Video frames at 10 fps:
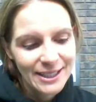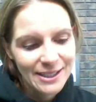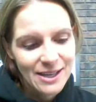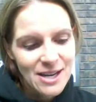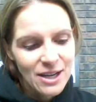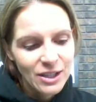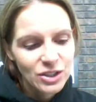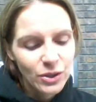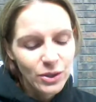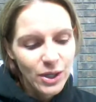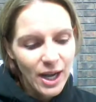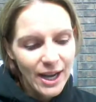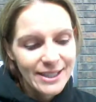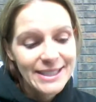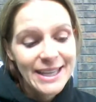And so
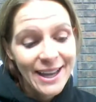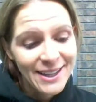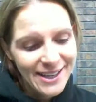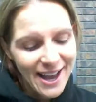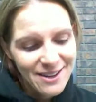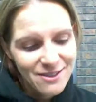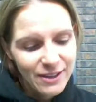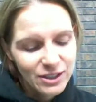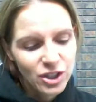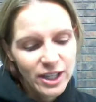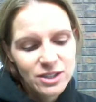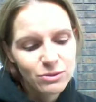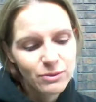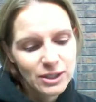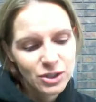again, I kind of like tried to
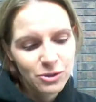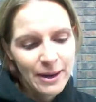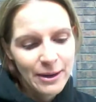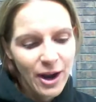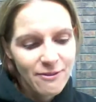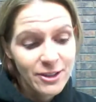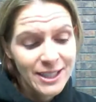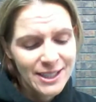rush through my recovery,